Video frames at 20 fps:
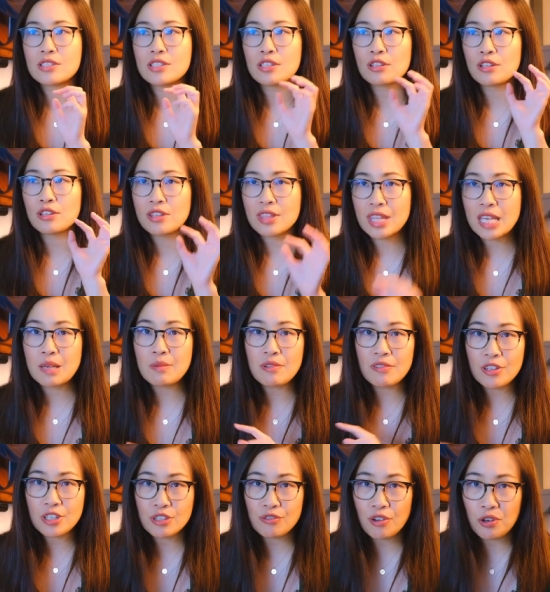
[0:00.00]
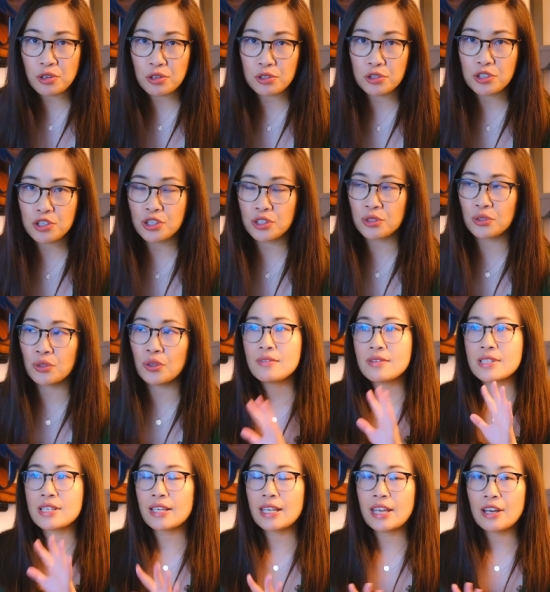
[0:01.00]
so the theme of this photo shoot
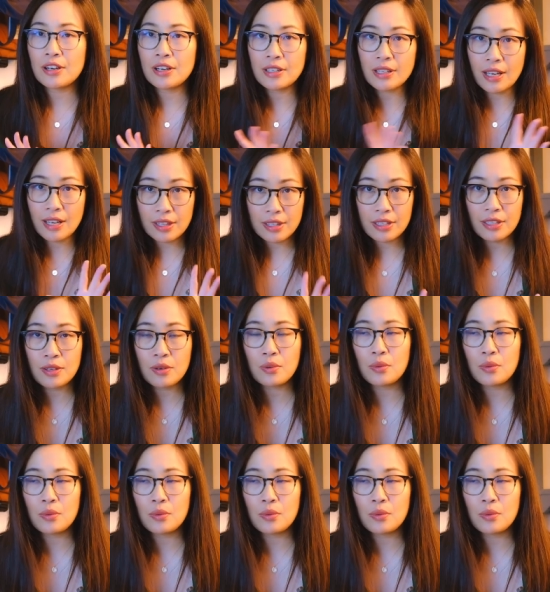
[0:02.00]
was that Keira Knightley